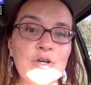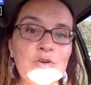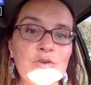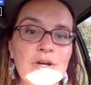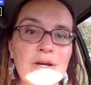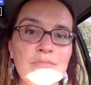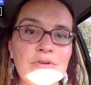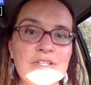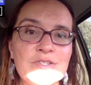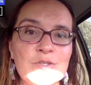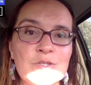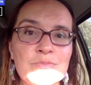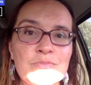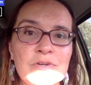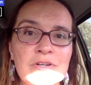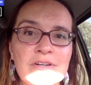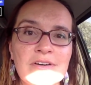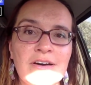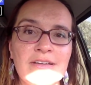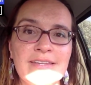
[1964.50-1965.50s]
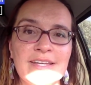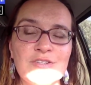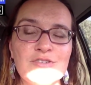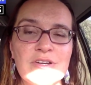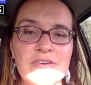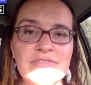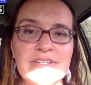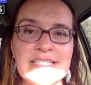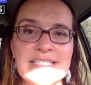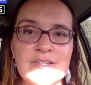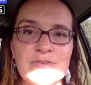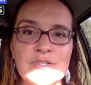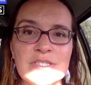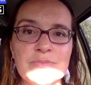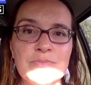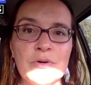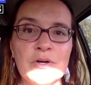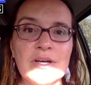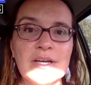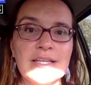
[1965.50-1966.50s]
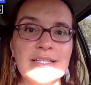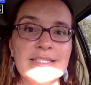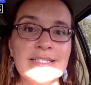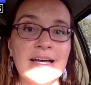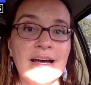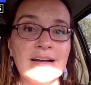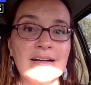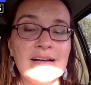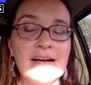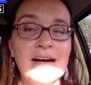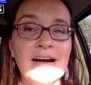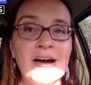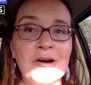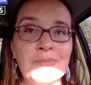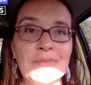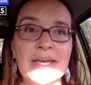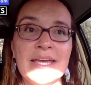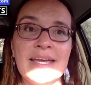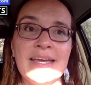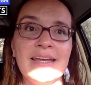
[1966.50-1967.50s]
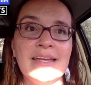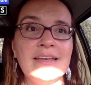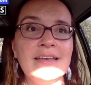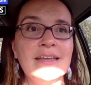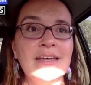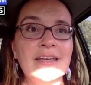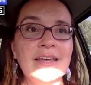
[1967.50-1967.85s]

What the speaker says: grab Russell's book, onlinetrafficsecretsbook.com. It